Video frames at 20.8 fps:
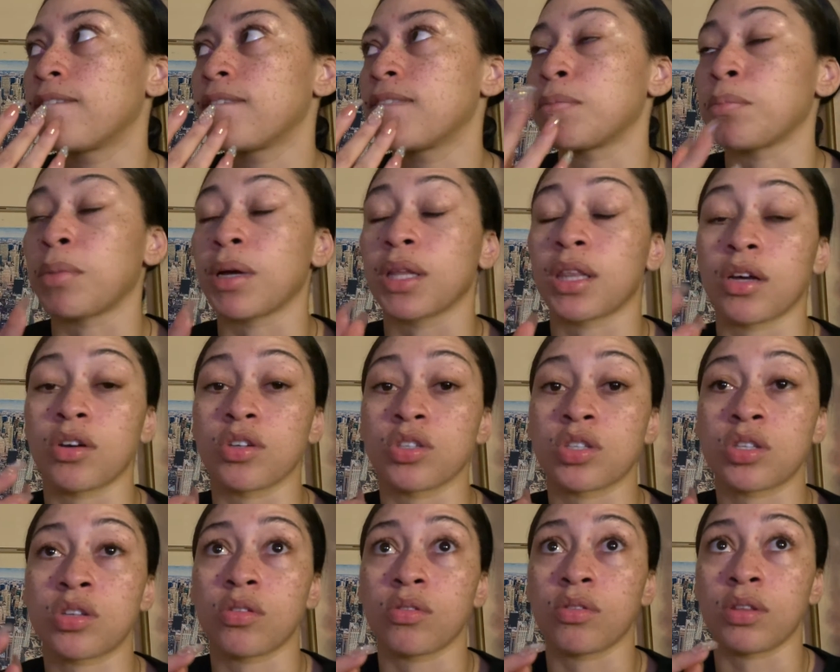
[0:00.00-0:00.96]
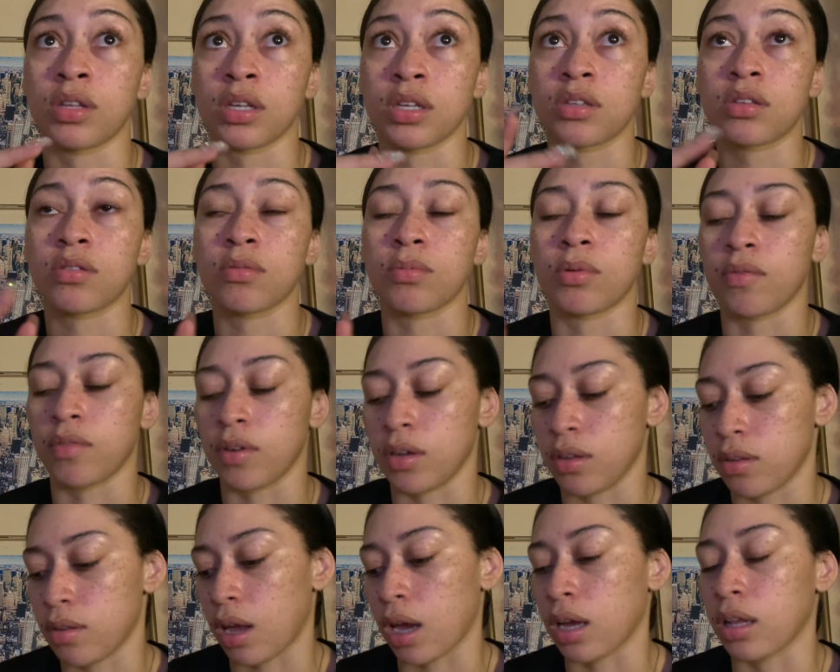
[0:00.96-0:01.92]
but those two these two movies
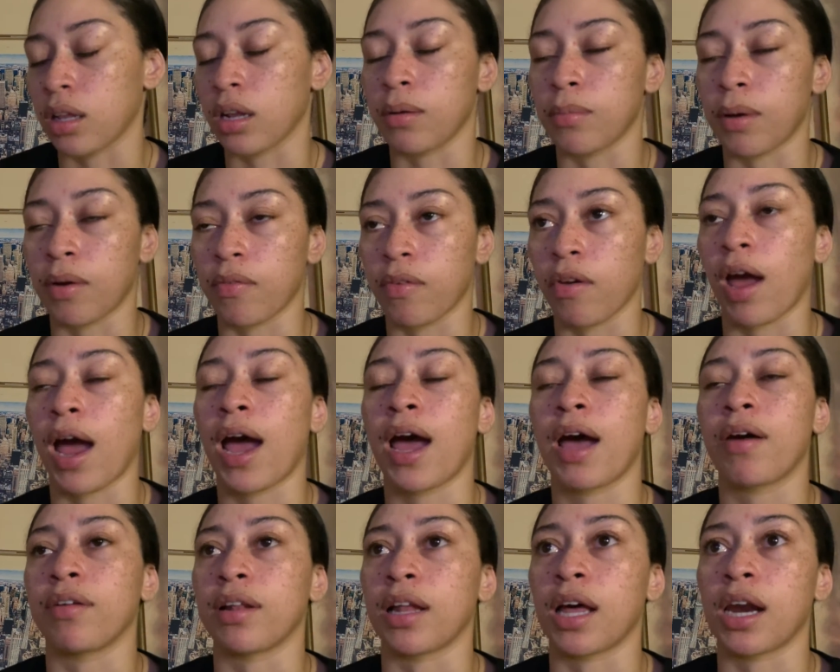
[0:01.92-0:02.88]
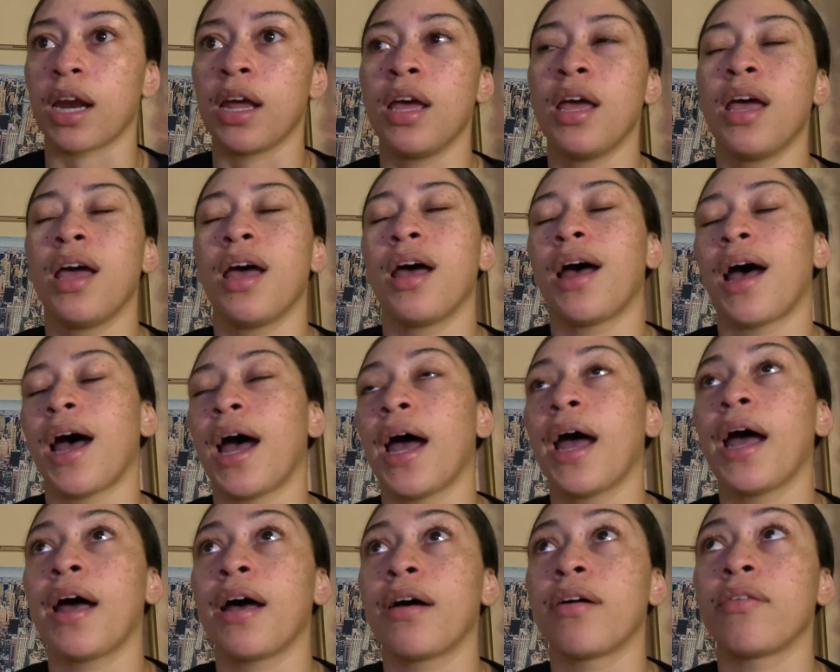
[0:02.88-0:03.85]
like they're my favorite i have a lot of, i
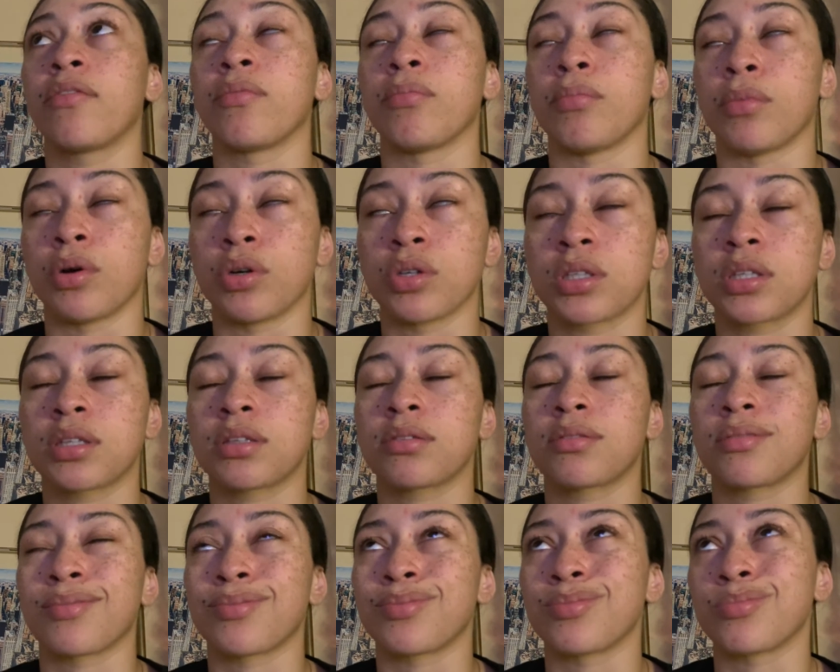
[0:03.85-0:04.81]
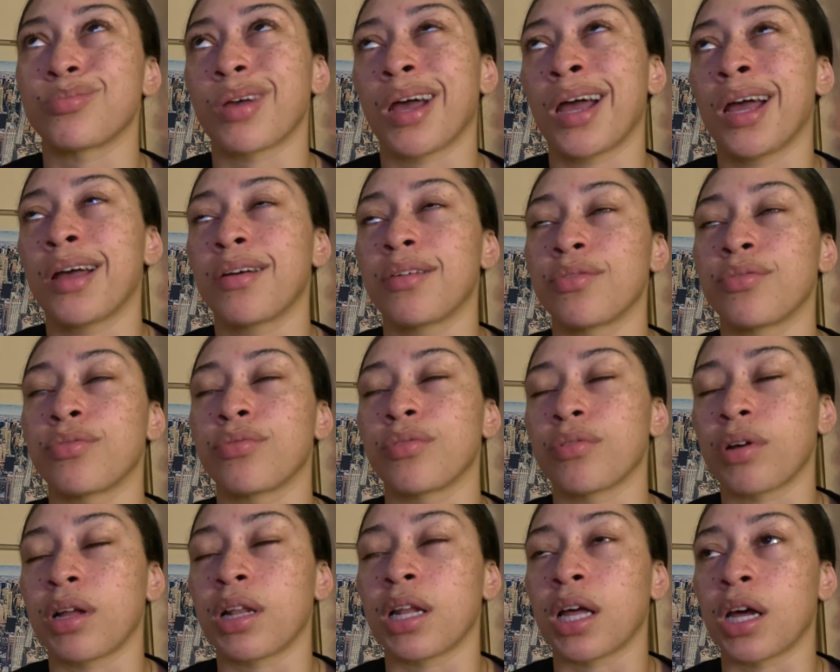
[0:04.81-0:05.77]
have most I have
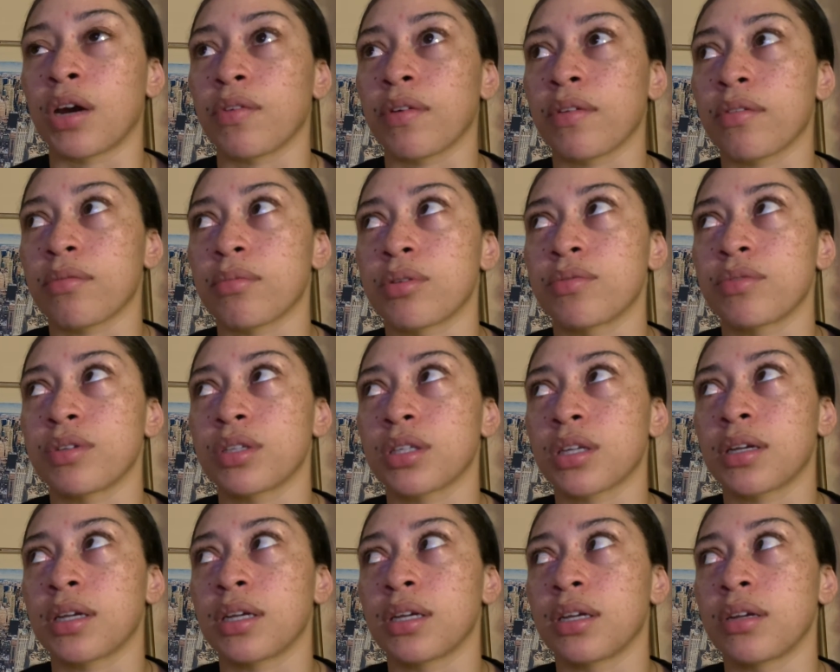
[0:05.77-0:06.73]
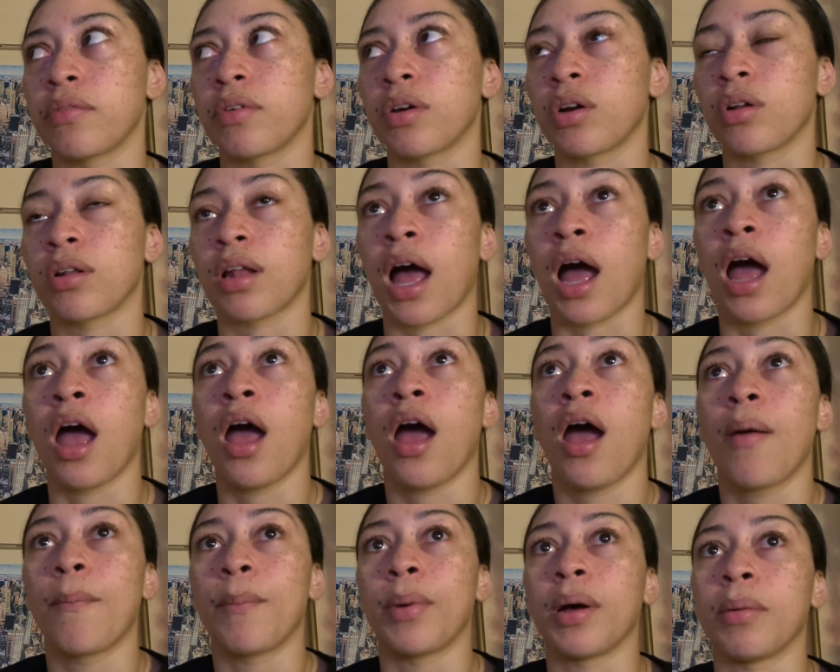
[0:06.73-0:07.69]
a lot of favorite movies. I ain't even gonna lie,
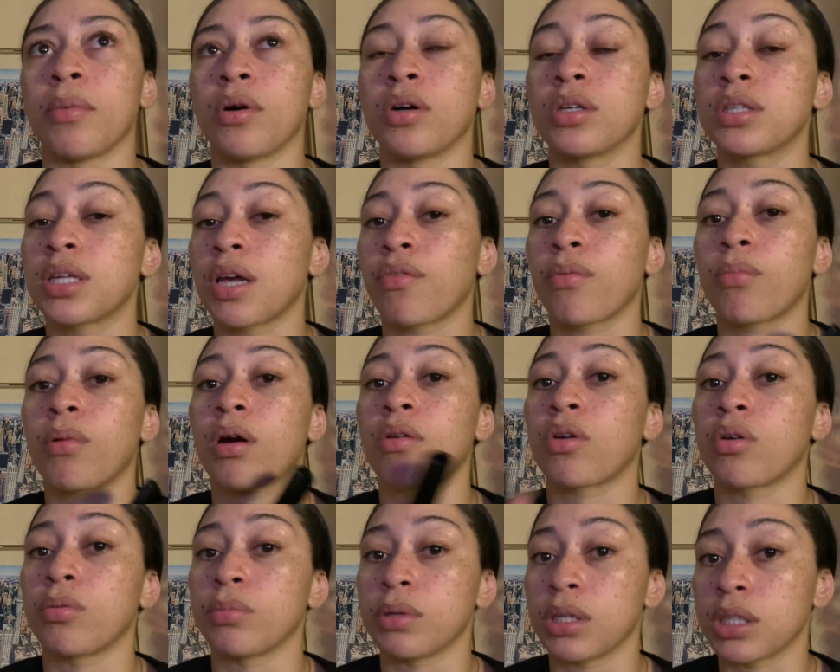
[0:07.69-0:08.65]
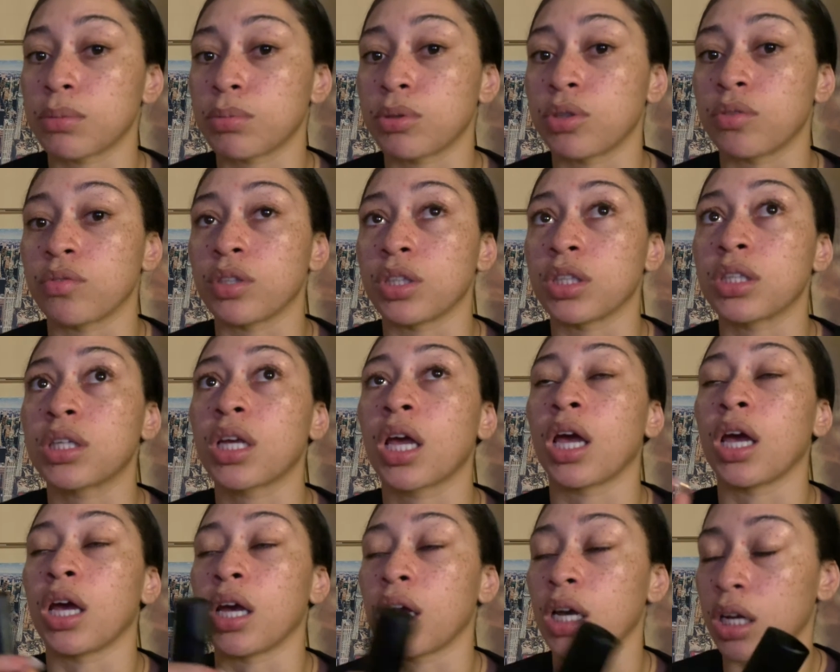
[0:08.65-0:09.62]
but most of them are romance movies.
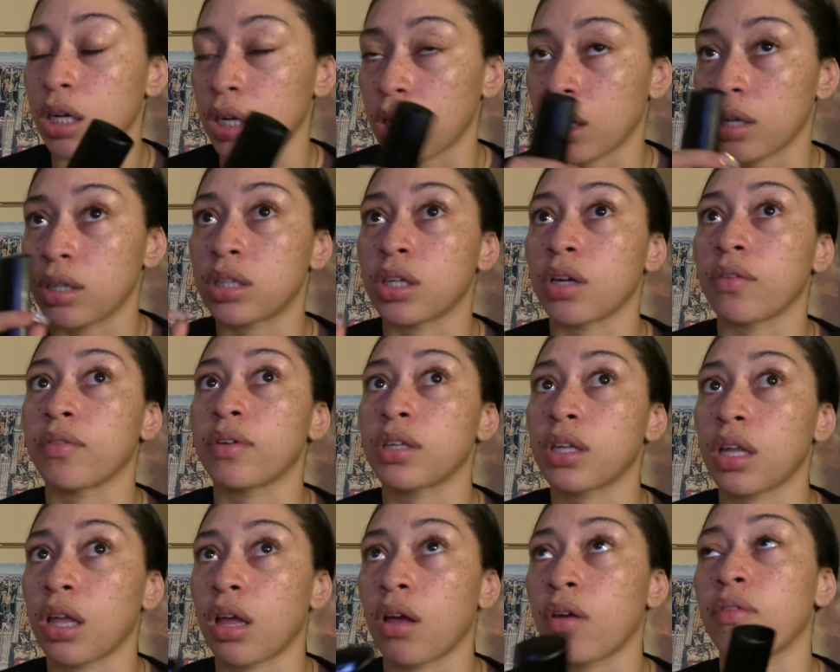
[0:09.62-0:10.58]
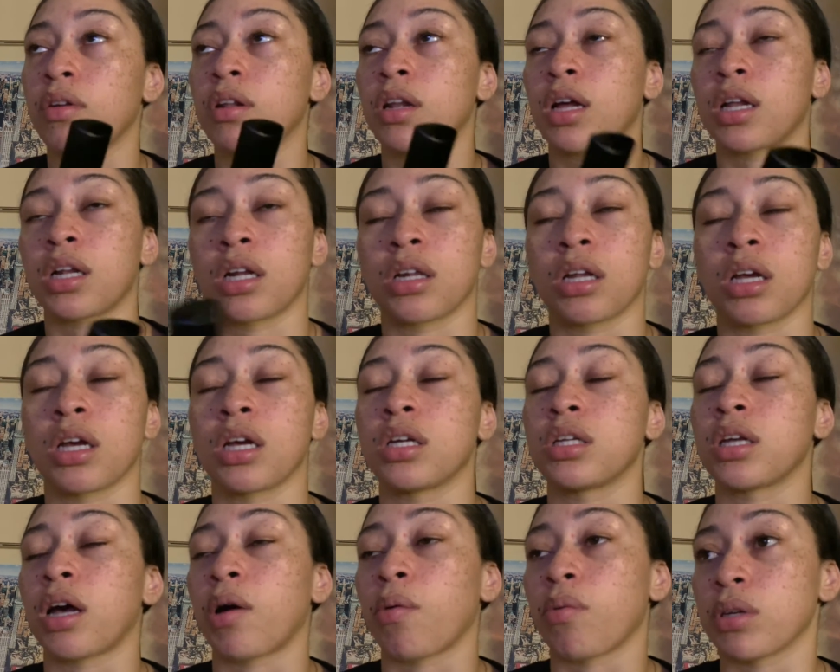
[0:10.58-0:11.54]
And Sylvie's Love and La La Land,
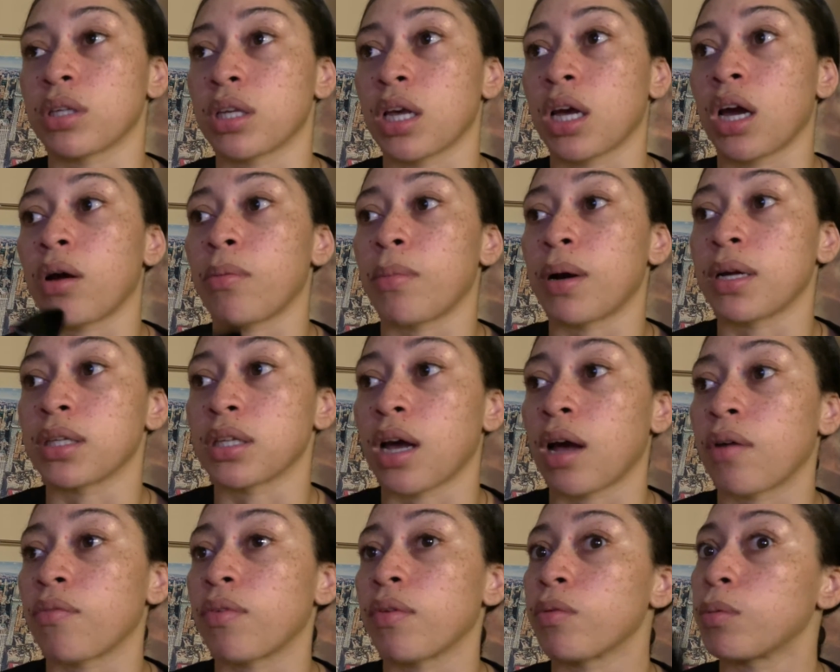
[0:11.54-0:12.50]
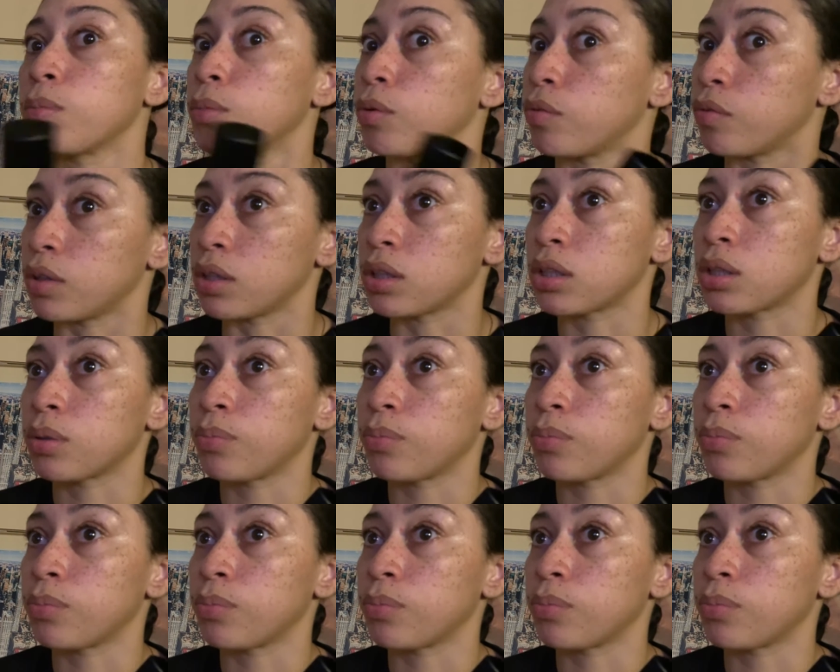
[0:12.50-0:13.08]
I would say, are my top favorite movies.